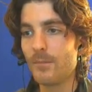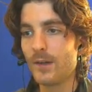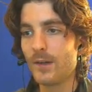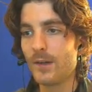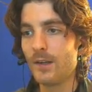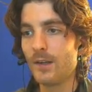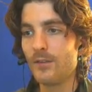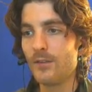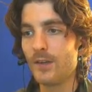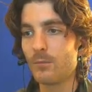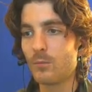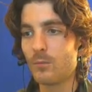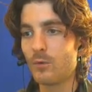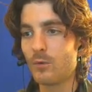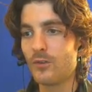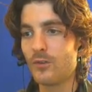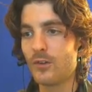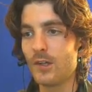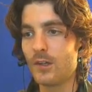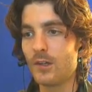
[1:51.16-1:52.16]
that
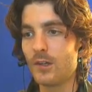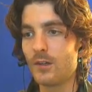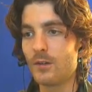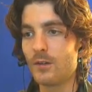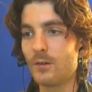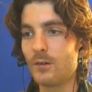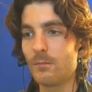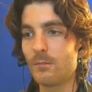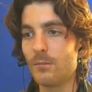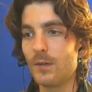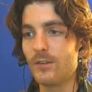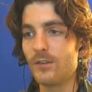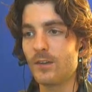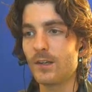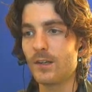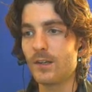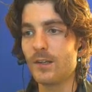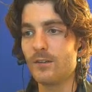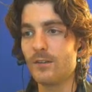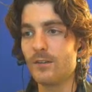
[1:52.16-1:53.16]
moves here
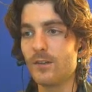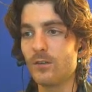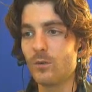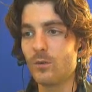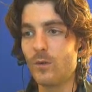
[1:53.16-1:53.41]
basically in this